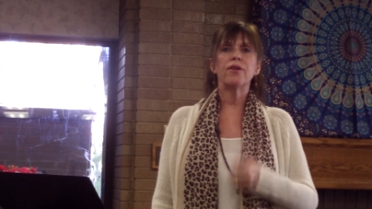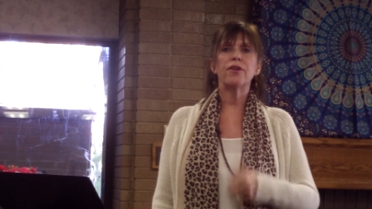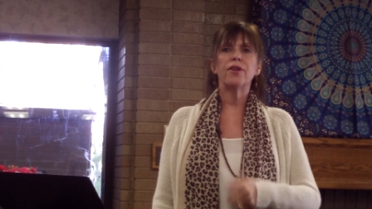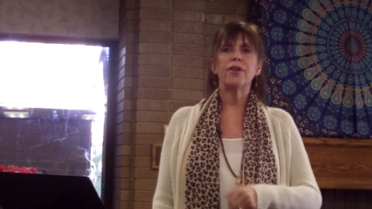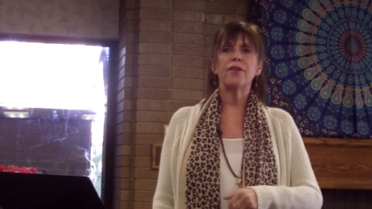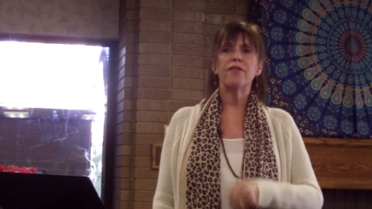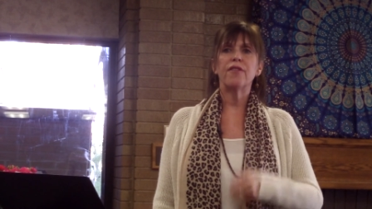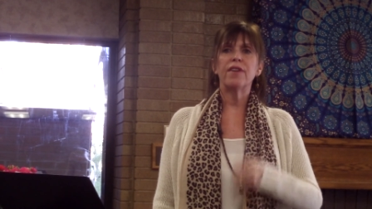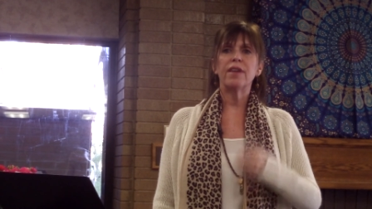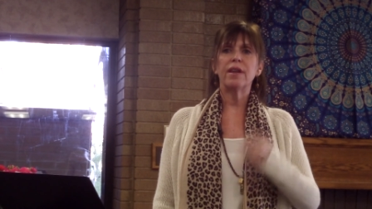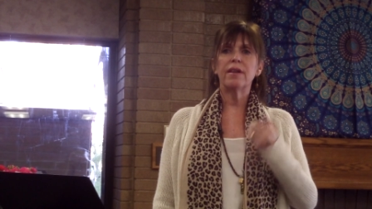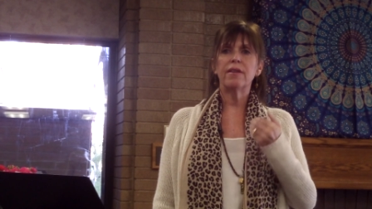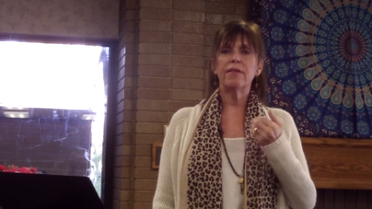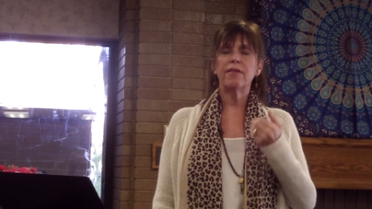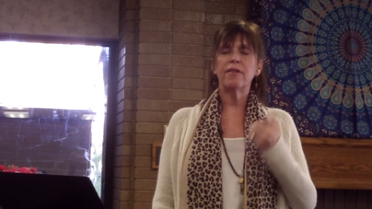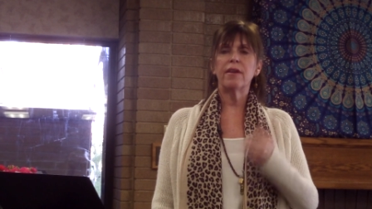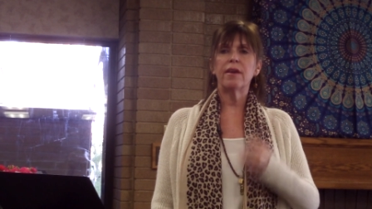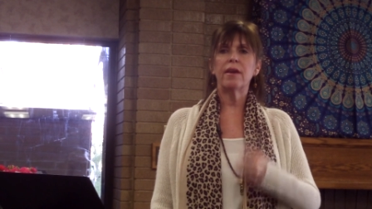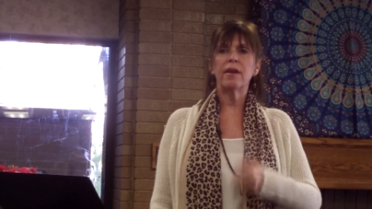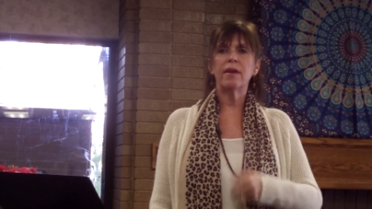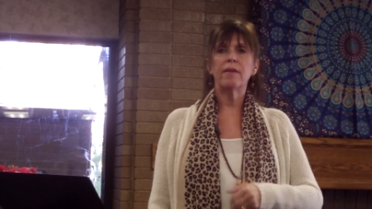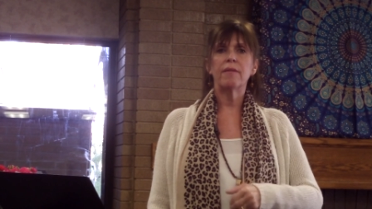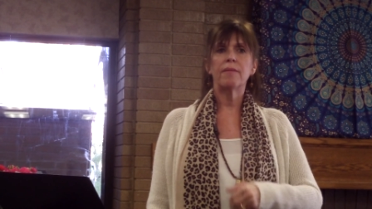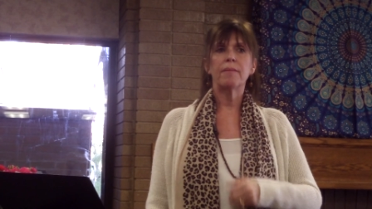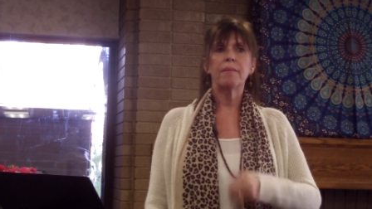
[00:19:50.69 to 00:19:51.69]
your
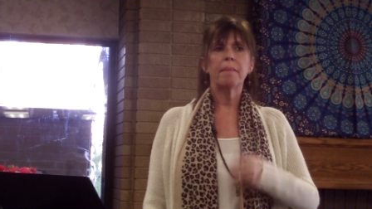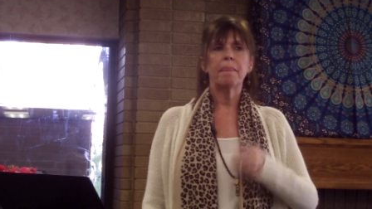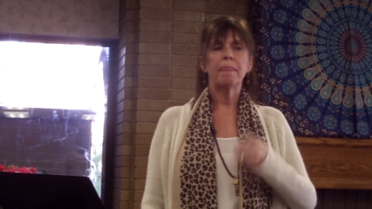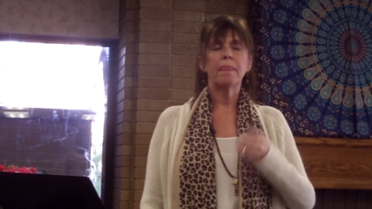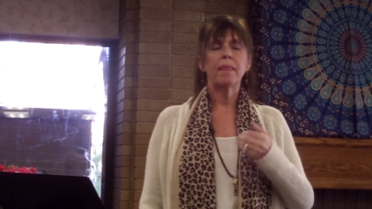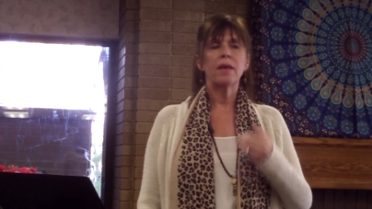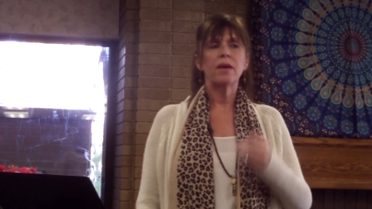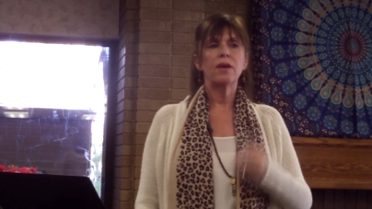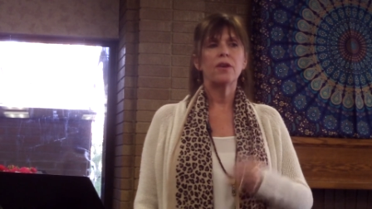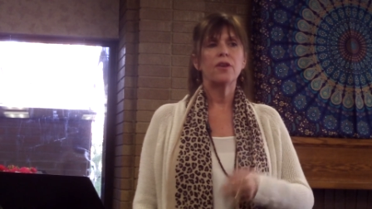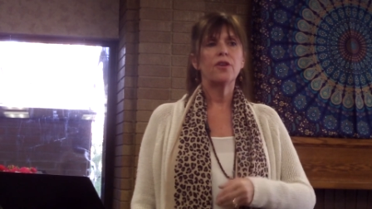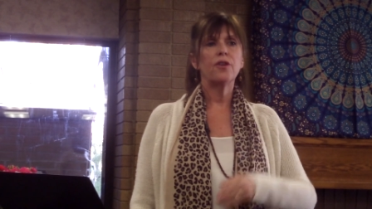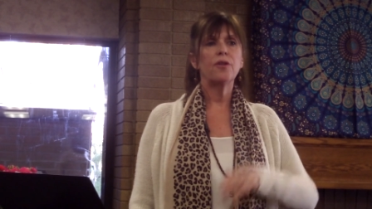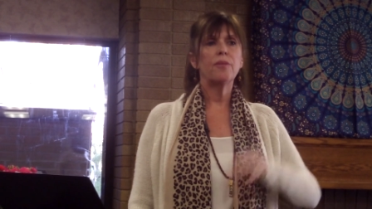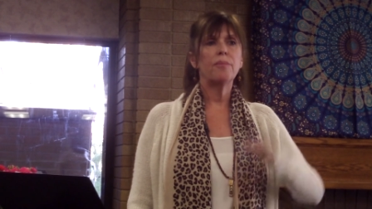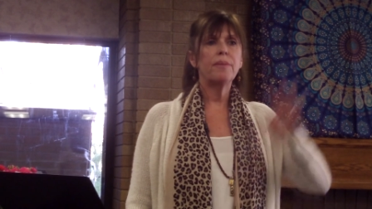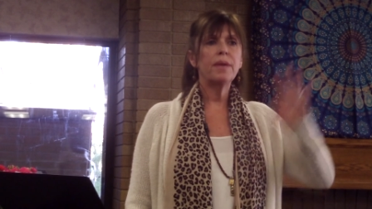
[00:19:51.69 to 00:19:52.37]
divinity, your